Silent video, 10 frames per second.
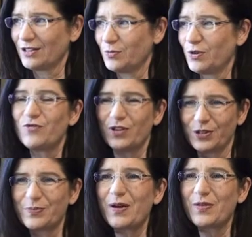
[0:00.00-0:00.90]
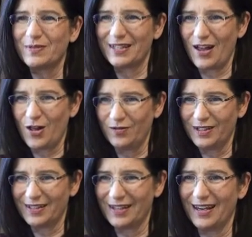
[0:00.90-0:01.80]
how someone feels about
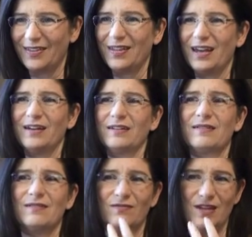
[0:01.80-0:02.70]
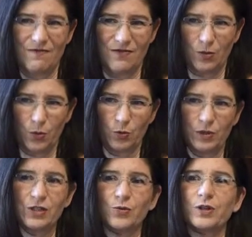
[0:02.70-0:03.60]
themselves, and then they feel more
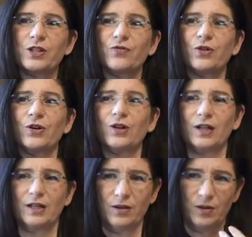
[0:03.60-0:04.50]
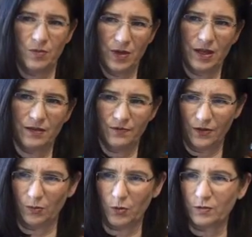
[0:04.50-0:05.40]
resourceful, and then when they
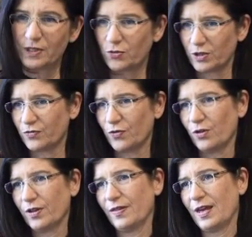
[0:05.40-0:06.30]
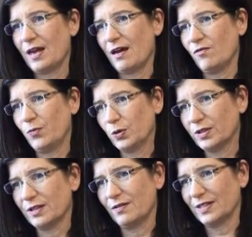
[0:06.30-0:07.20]
feel more resourceful, then they have more
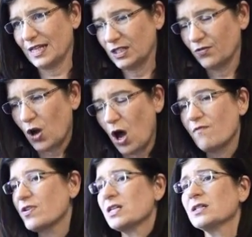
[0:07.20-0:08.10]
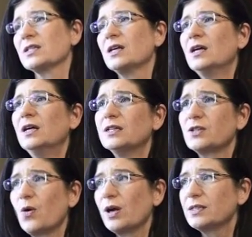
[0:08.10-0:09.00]
of a sense of confidence.
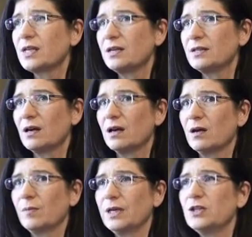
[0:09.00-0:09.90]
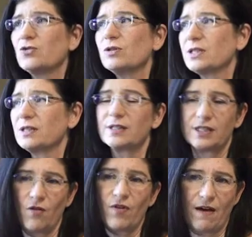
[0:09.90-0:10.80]
So I'd say increasing
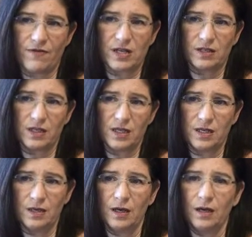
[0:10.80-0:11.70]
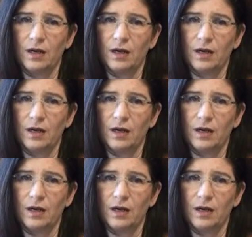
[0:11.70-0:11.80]
self-efficacy